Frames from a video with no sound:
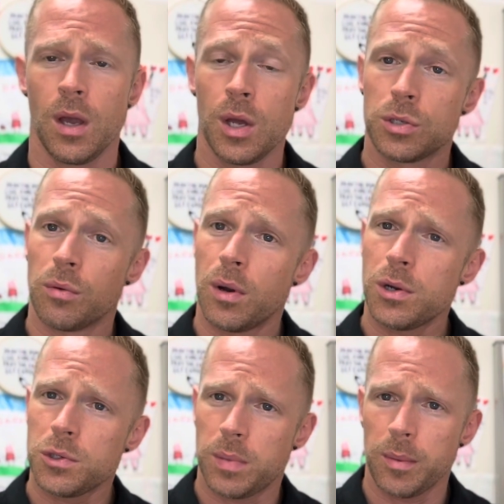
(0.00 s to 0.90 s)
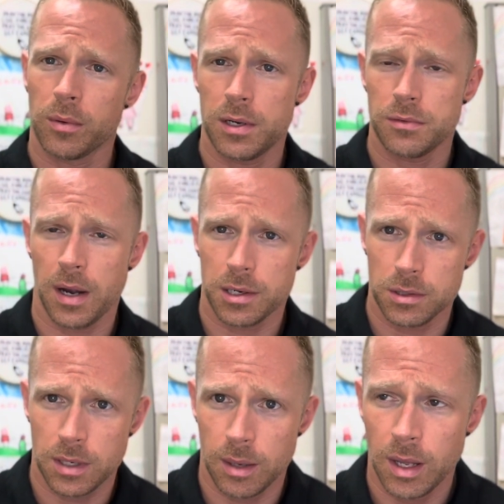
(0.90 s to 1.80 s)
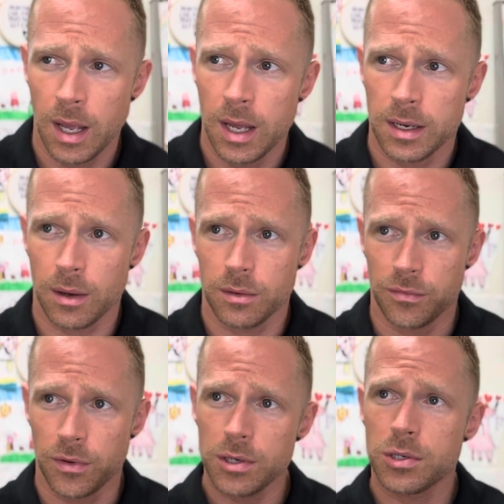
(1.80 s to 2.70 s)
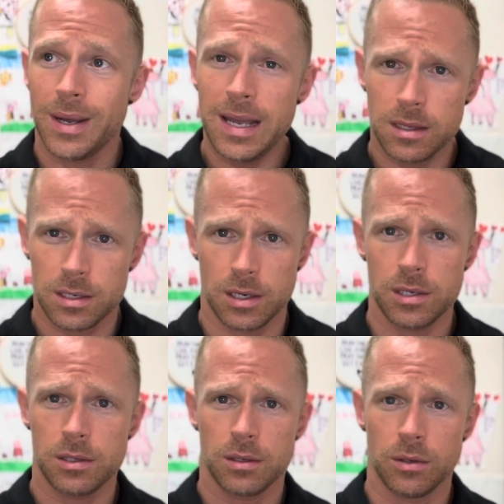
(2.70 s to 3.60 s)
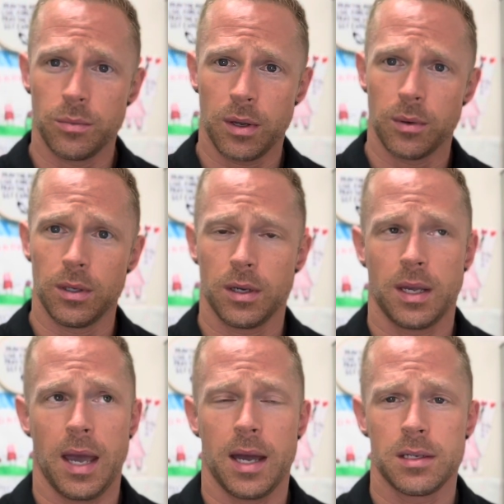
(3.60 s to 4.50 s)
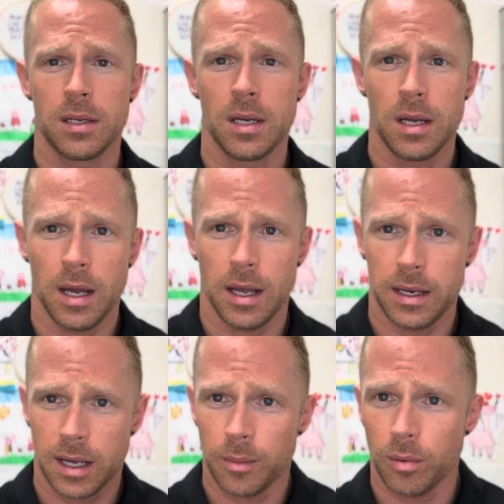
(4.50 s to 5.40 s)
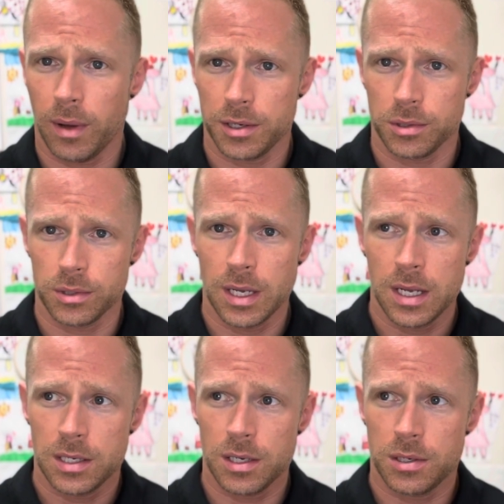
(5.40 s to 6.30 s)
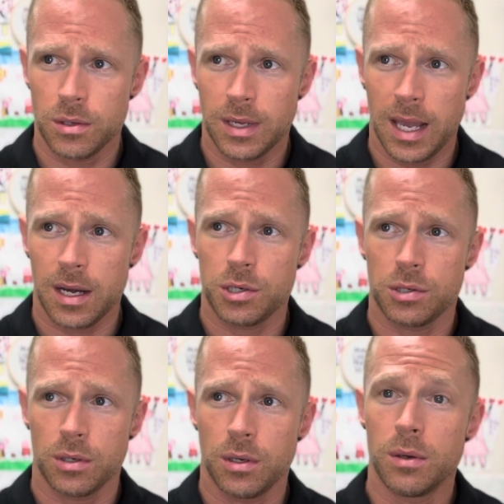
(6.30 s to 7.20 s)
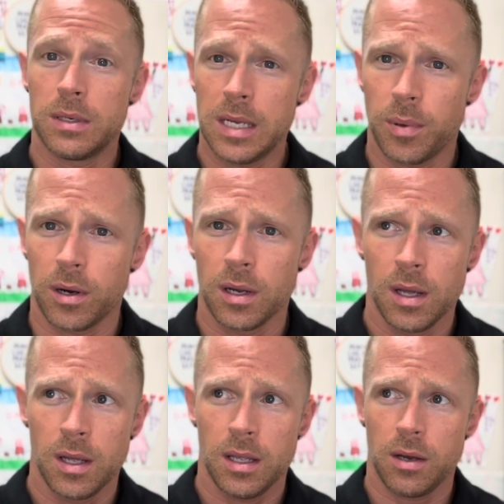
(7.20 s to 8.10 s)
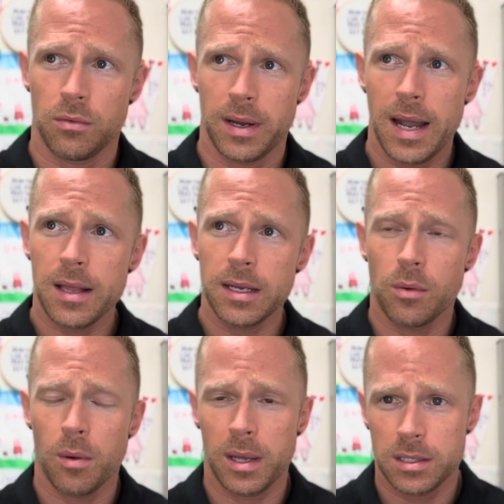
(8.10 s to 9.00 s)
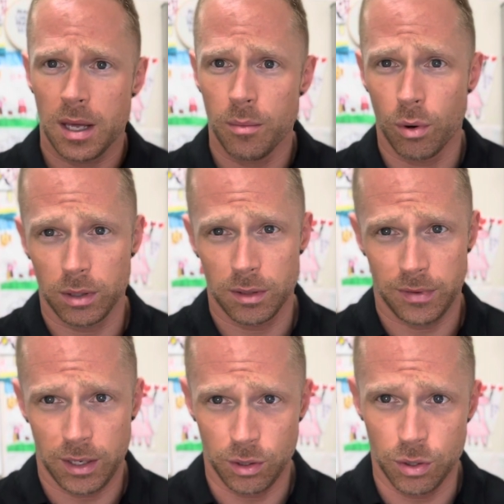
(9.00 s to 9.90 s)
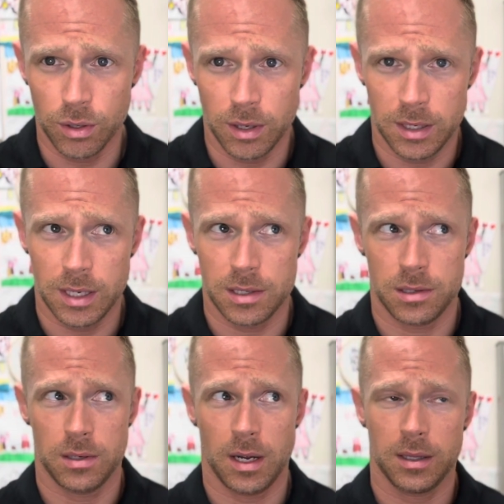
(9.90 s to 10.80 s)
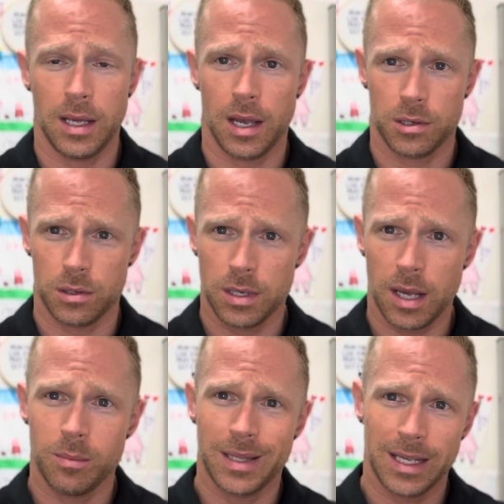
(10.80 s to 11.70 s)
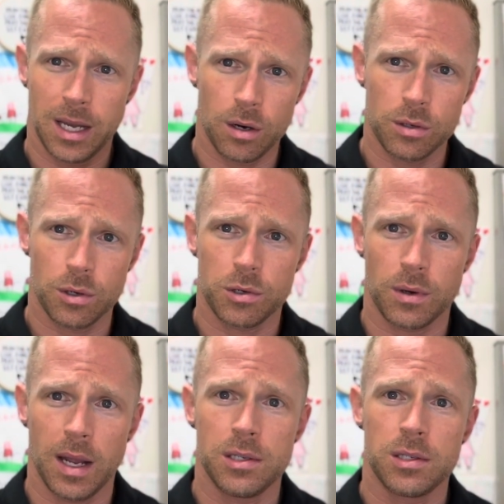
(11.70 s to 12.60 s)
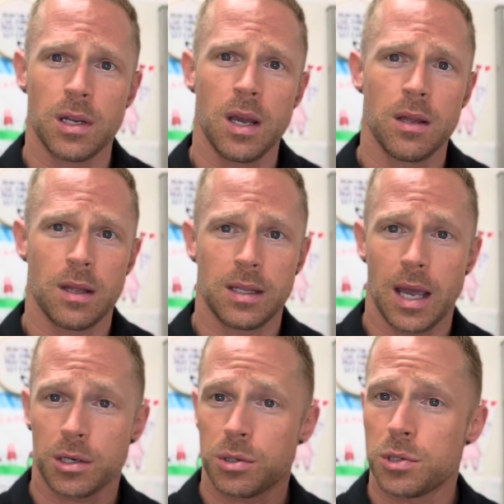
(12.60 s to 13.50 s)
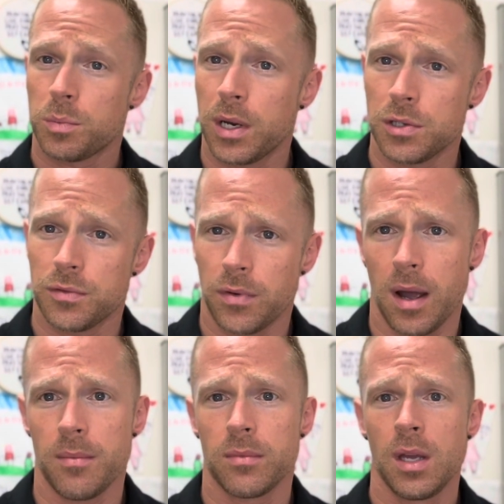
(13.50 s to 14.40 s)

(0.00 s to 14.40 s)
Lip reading: So most people reach for action type. Now, the virtue ethicist, whom we will look at in a couple modules, says you can and should go deeper. In reality, what makes that moral event good is not the action type, but the character traits that the action springs from.